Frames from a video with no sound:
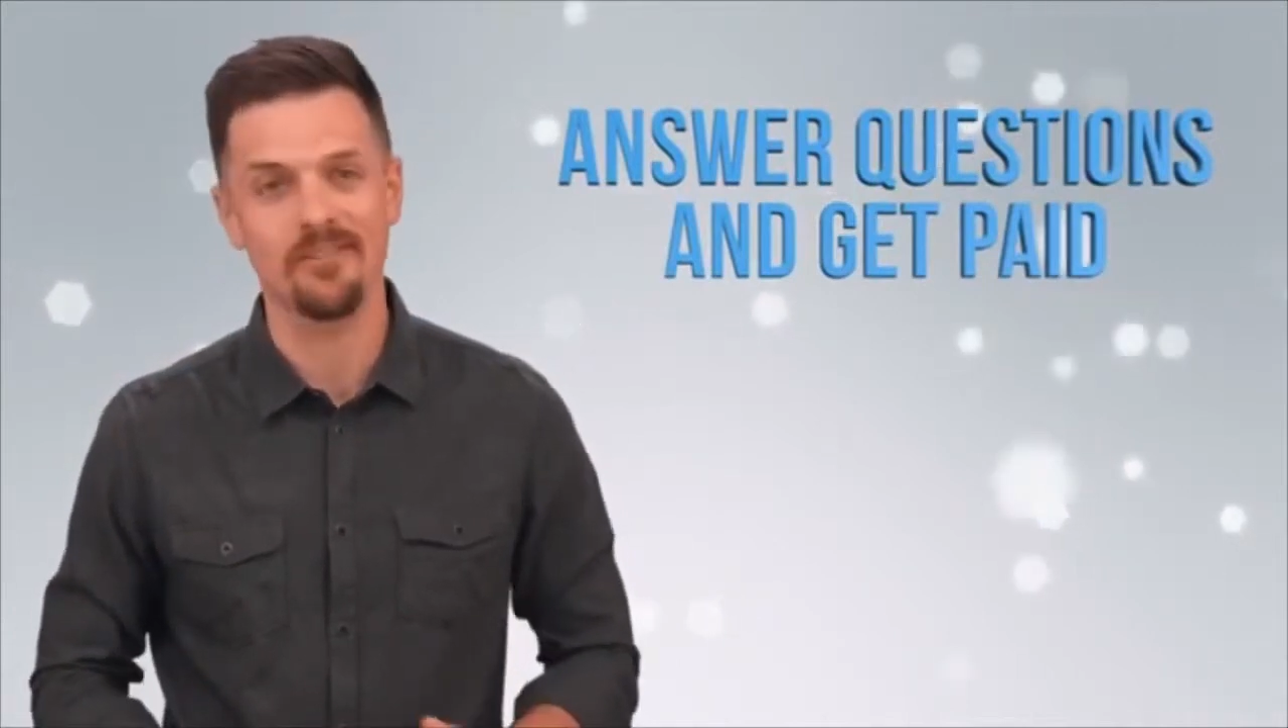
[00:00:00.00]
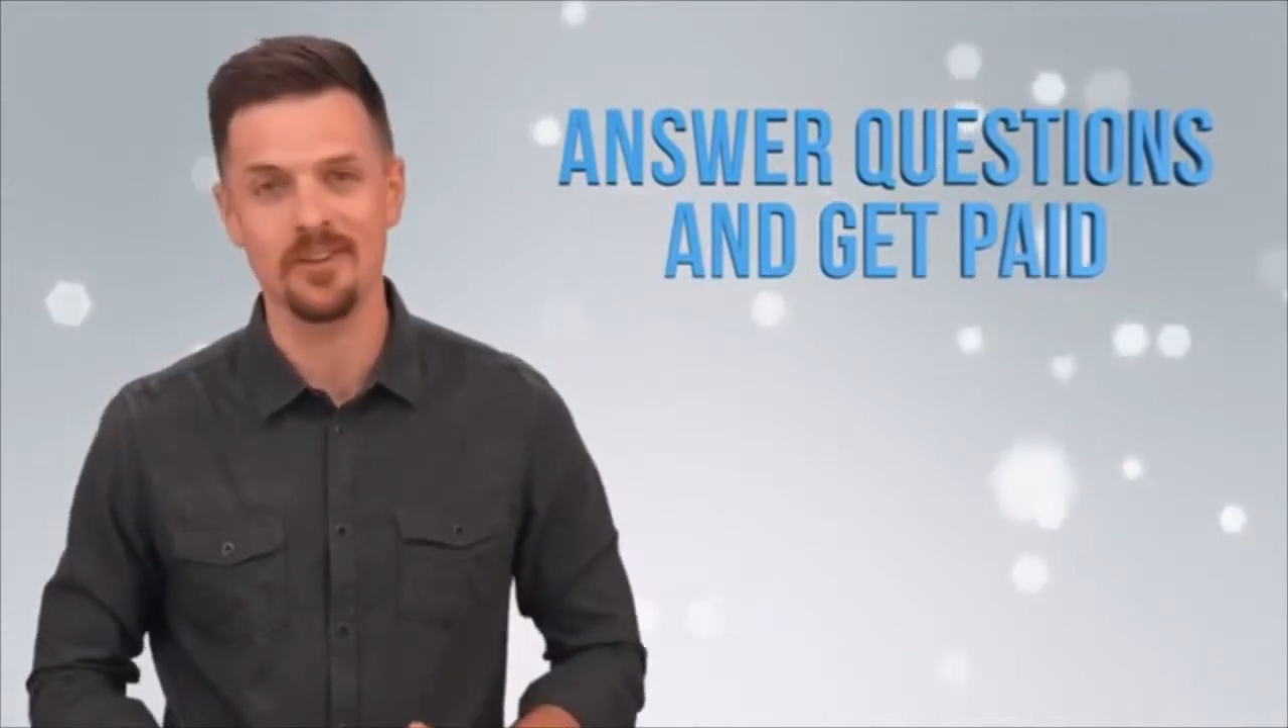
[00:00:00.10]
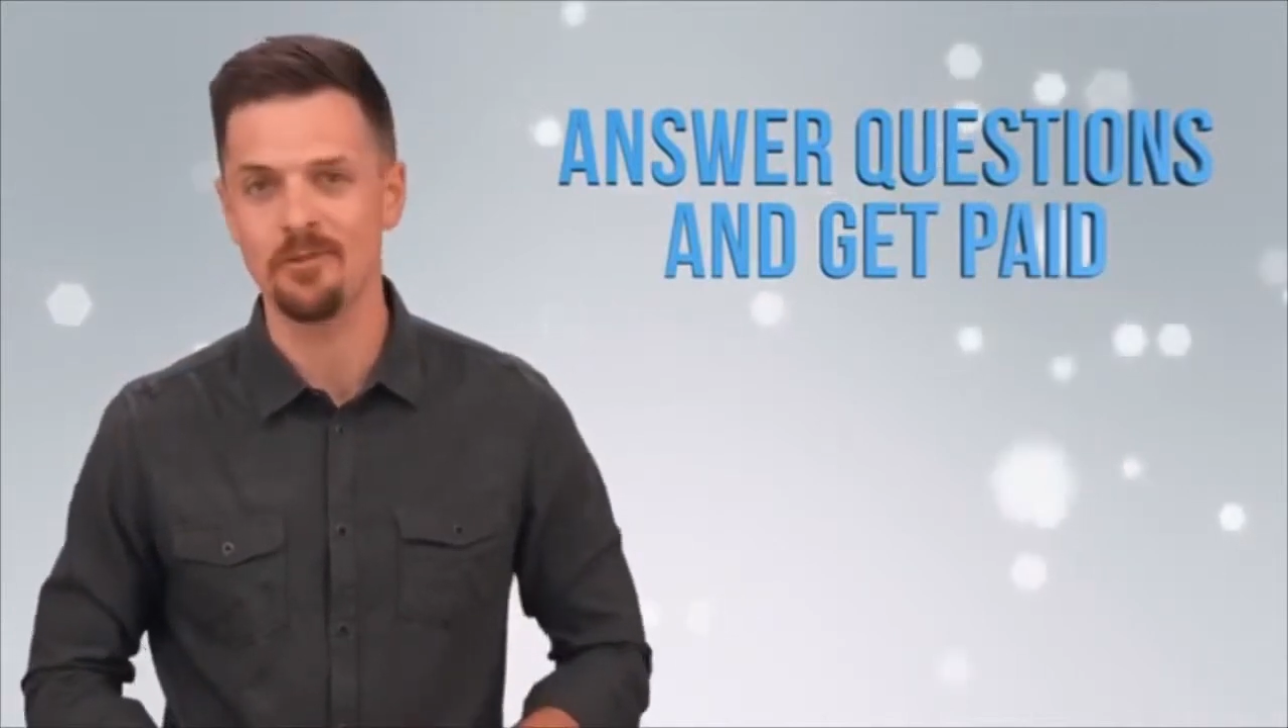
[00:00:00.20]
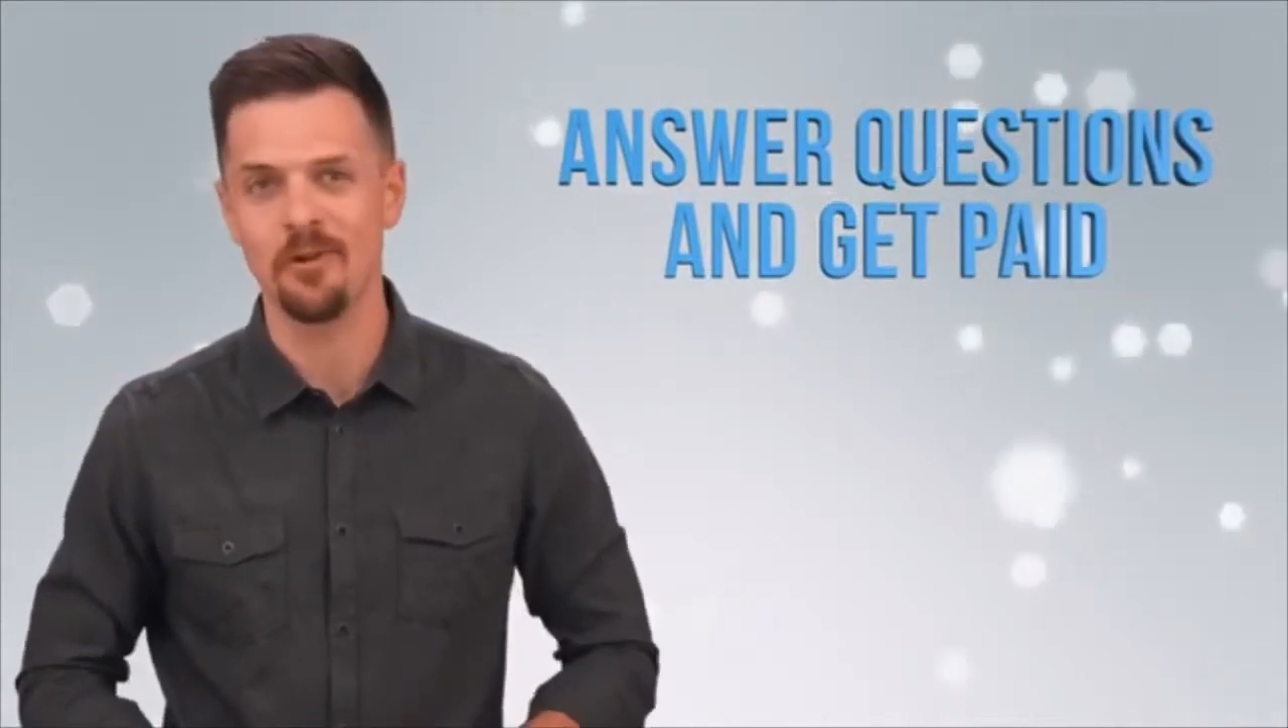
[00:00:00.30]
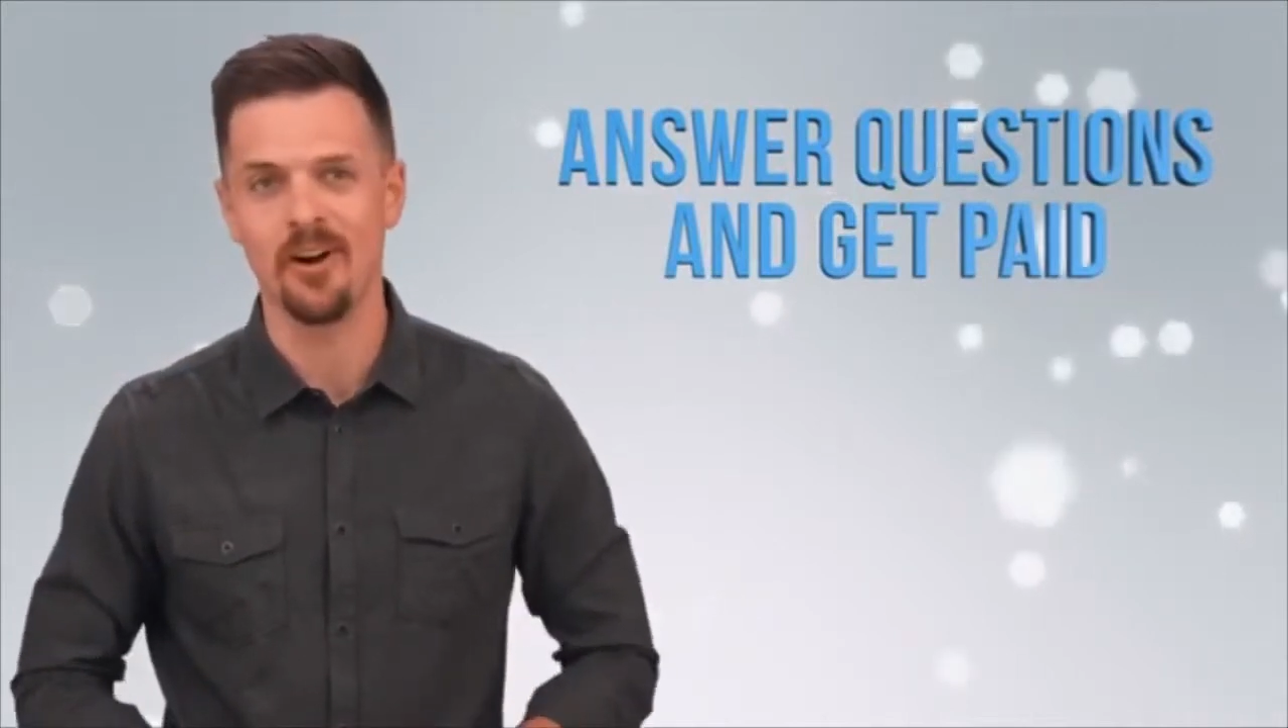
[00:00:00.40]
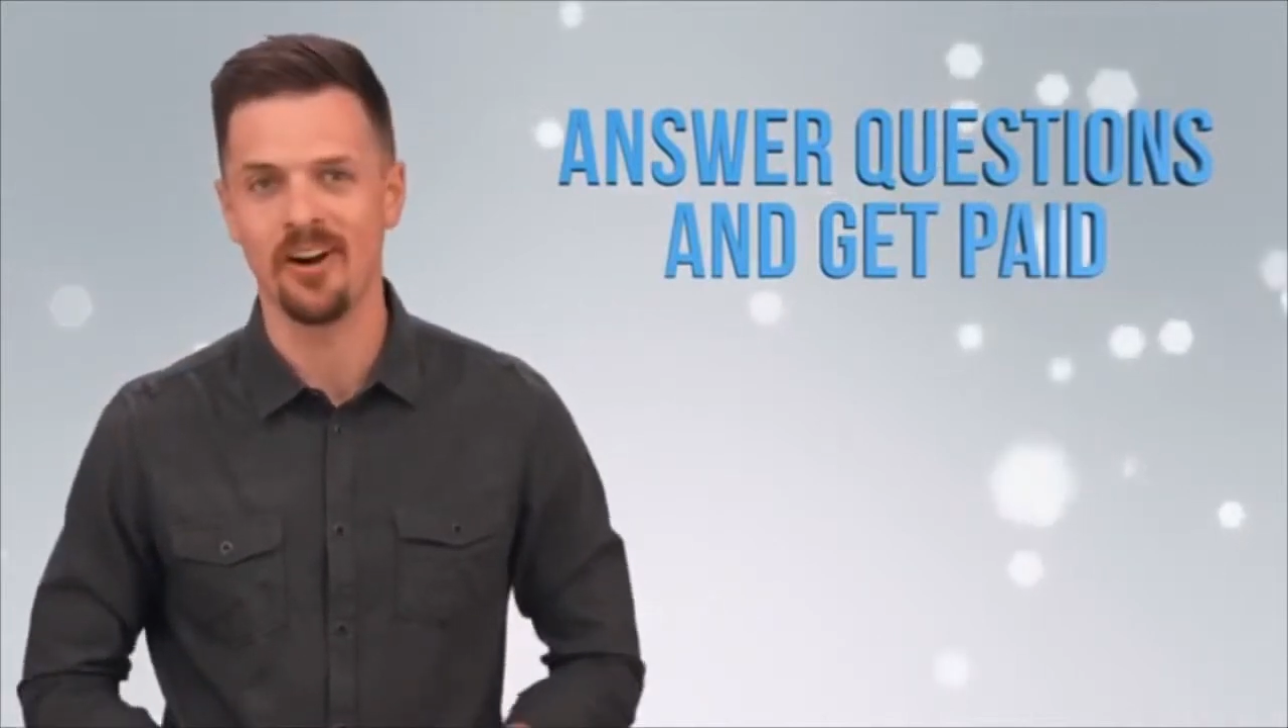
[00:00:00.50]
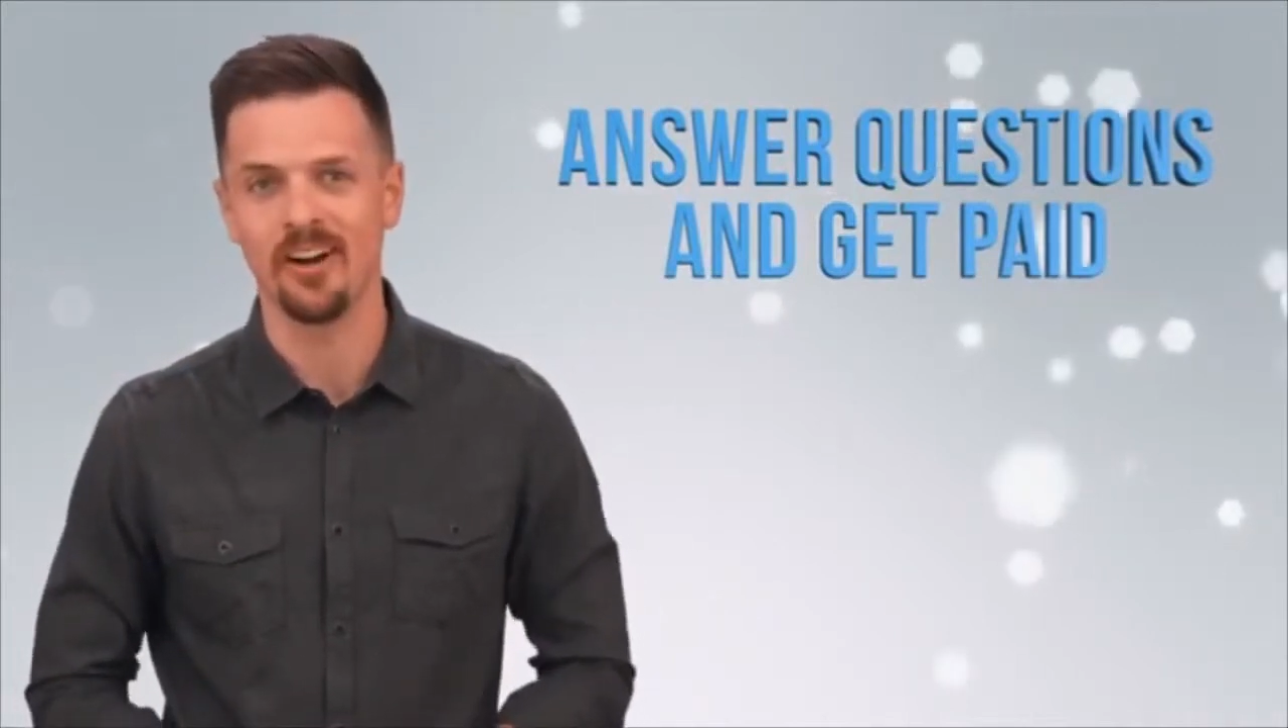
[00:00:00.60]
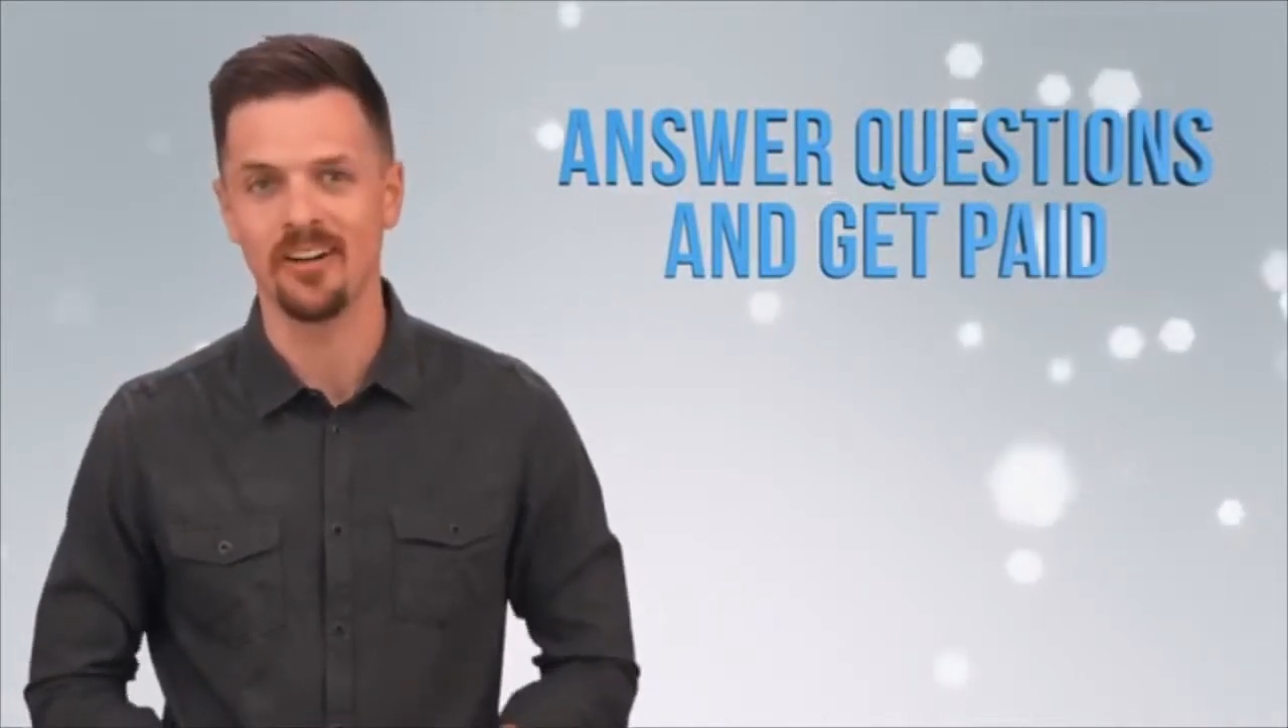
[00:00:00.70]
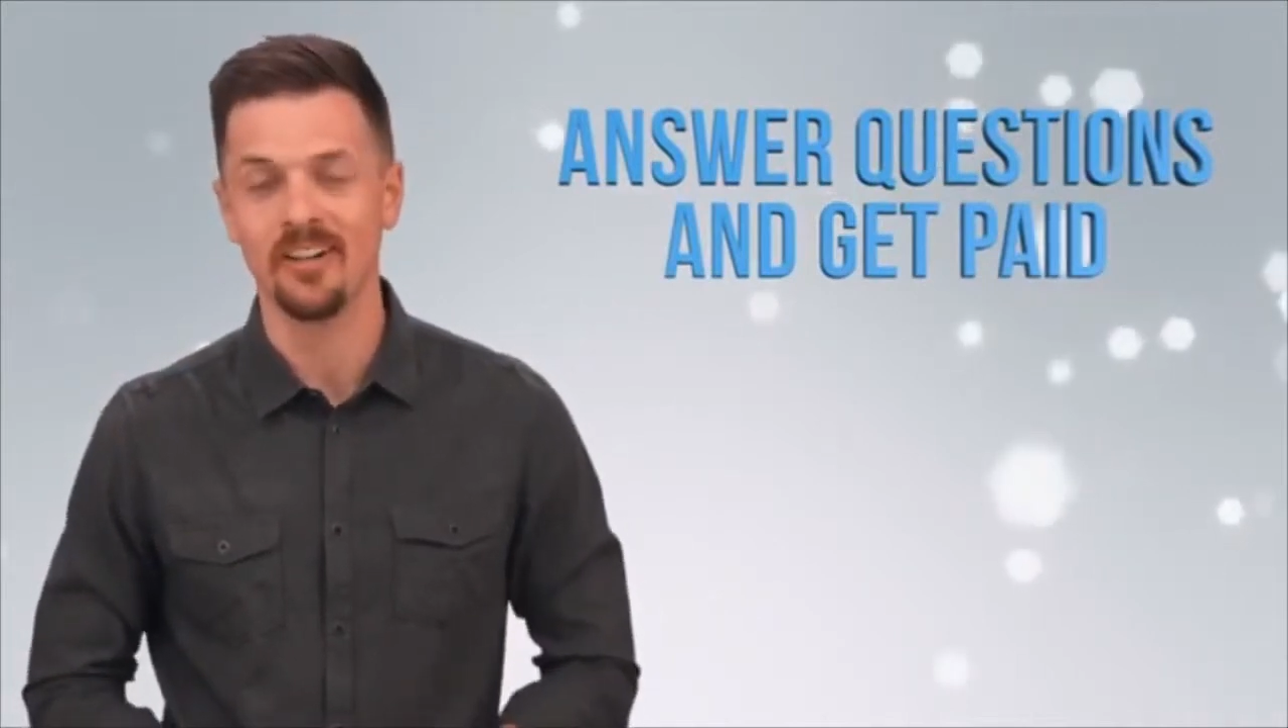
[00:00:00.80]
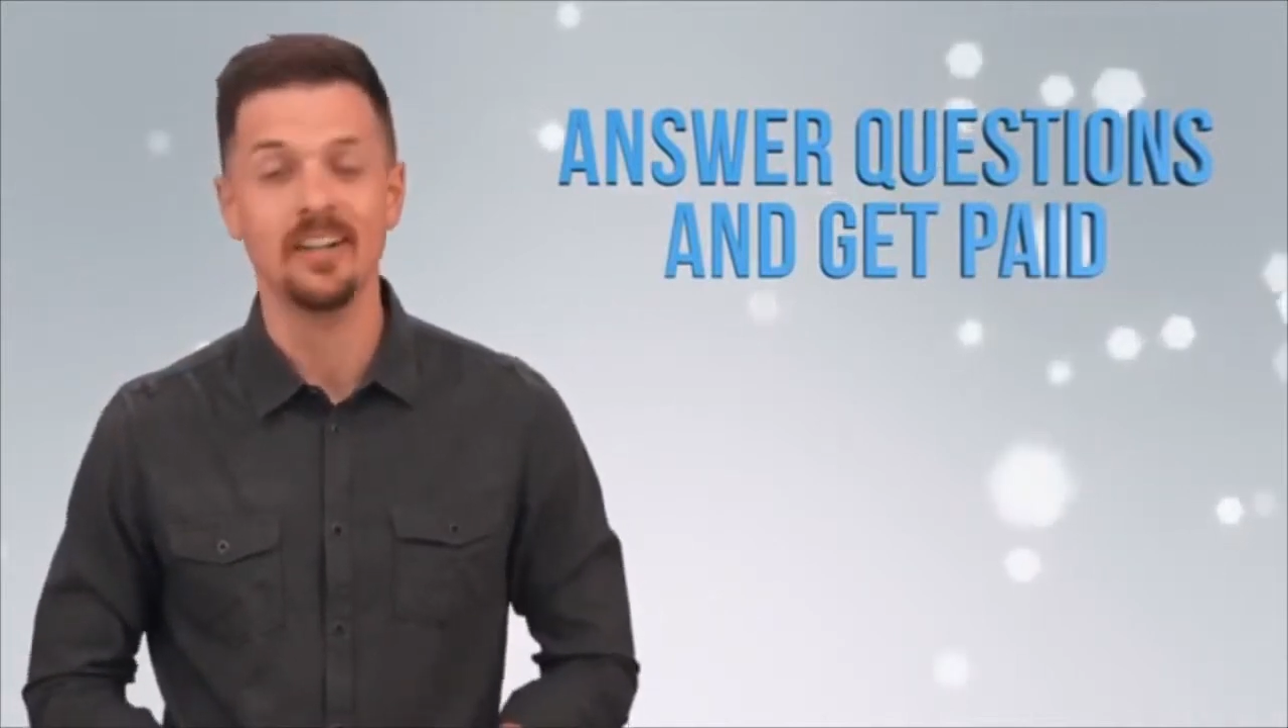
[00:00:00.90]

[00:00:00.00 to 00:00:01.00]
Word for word: you are